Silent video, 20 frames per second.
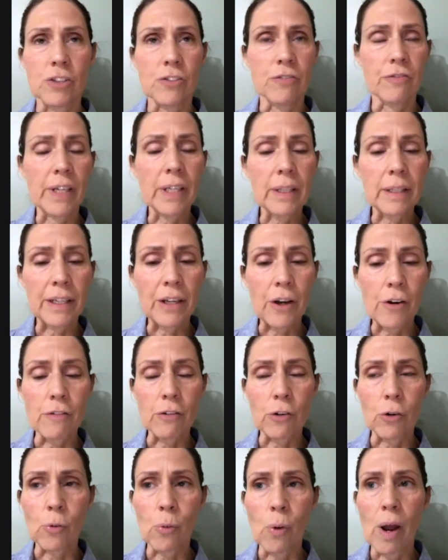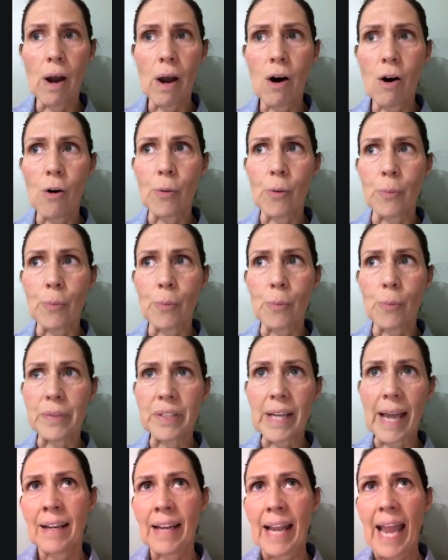just feeling overwhelmed.